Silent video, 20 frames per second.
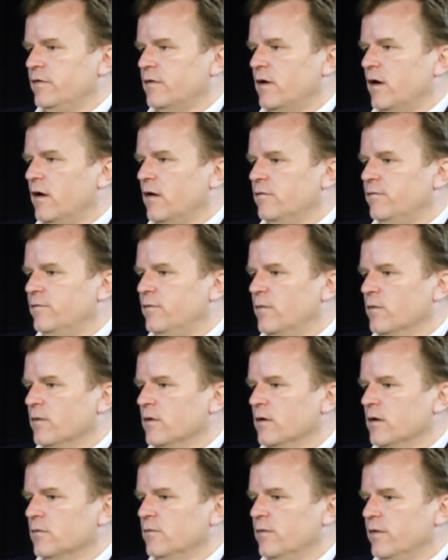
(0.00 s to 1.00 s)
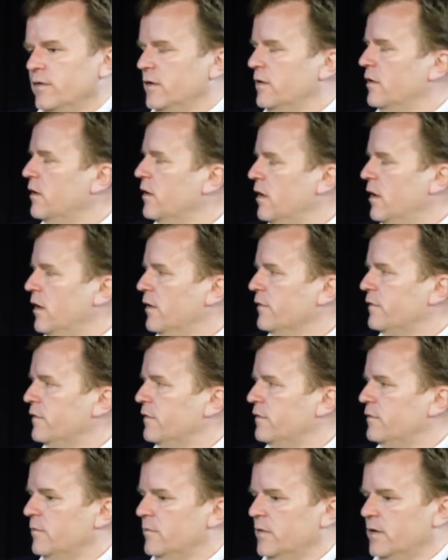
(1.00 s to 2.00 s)
solved for within our health
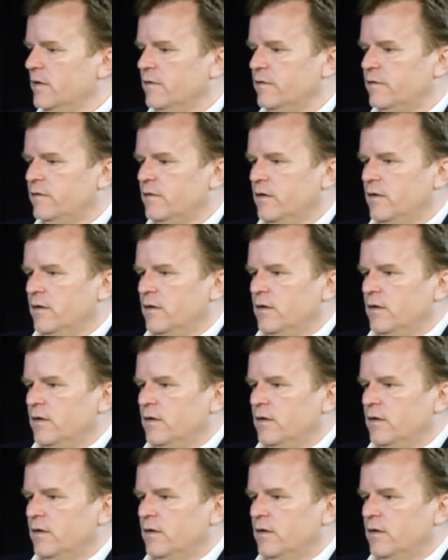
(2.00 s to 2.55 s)
system is